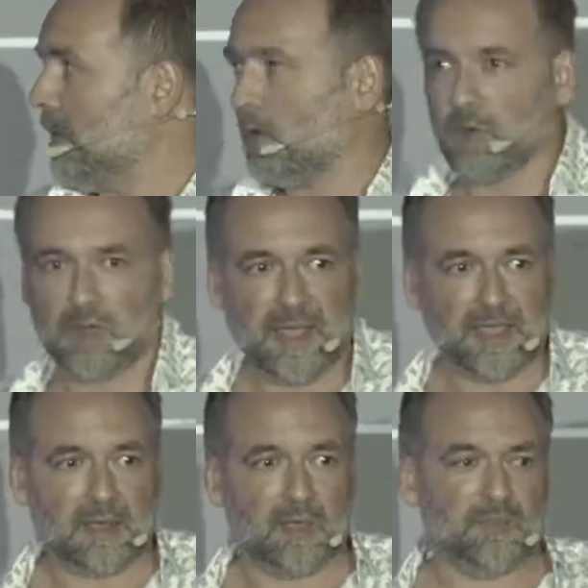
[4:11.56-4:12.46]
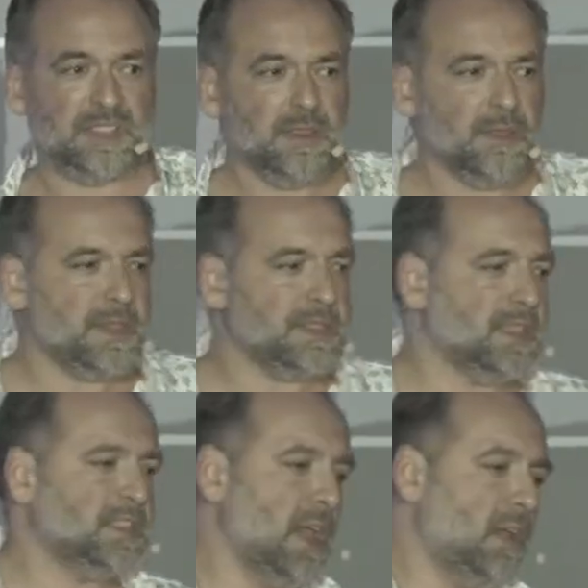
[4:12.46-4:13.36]
Now, again, you've seen
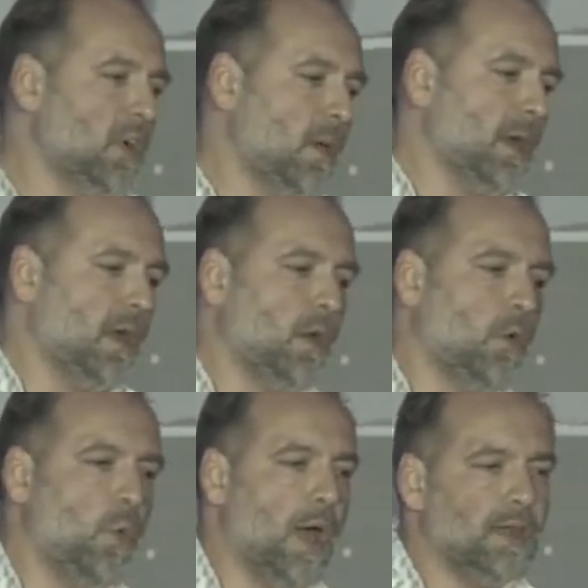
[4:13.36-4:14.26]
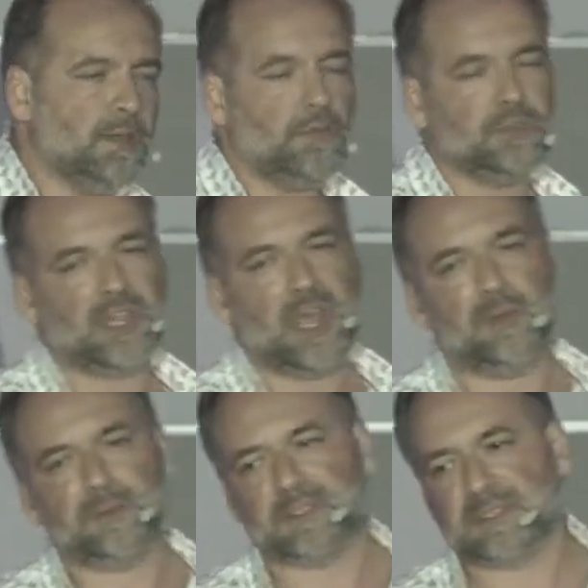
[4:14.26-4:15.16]
this diagram quite a few
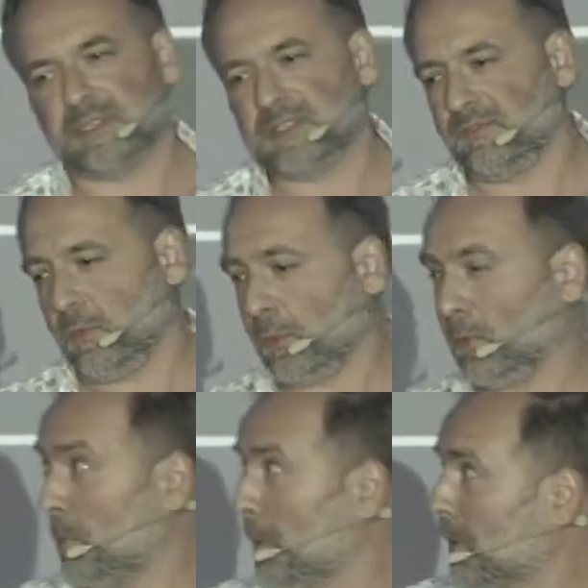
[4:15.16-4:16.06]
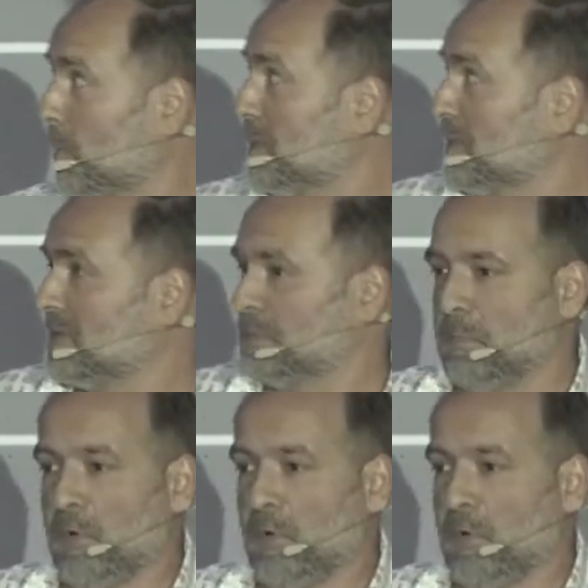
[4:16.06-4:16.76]
times as we're working with